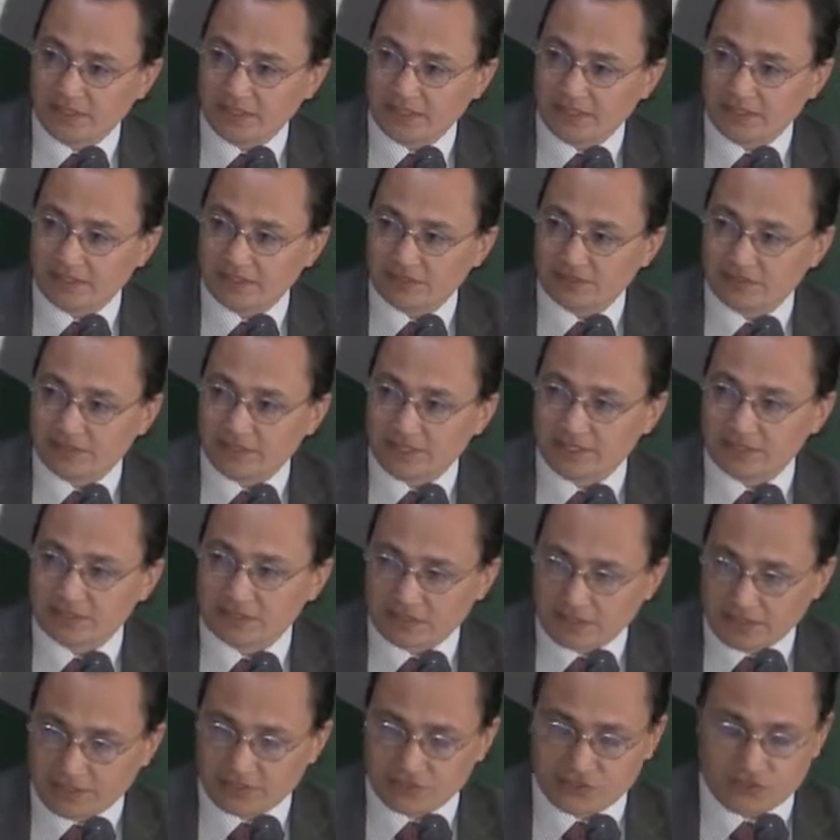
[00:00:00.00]
And under
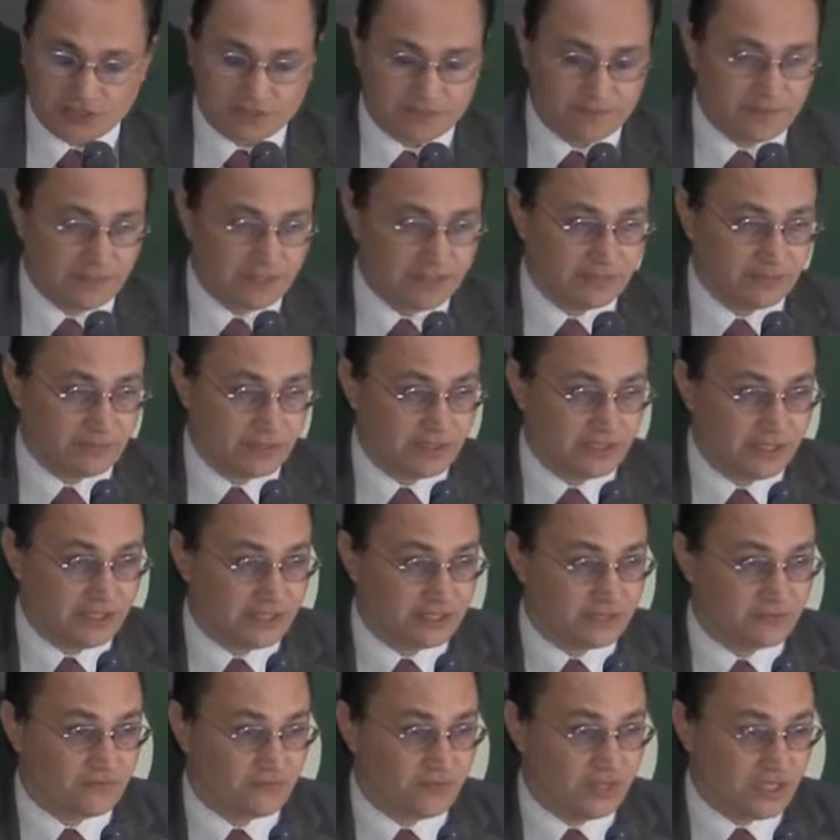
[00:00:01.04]
his leadership and with
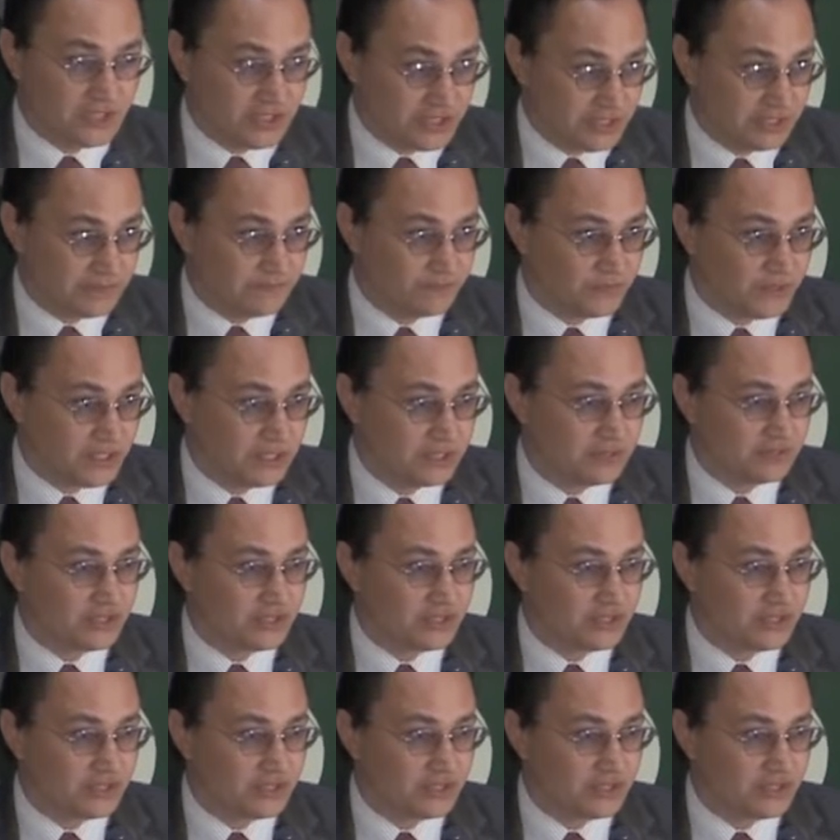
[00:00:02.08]
his vision,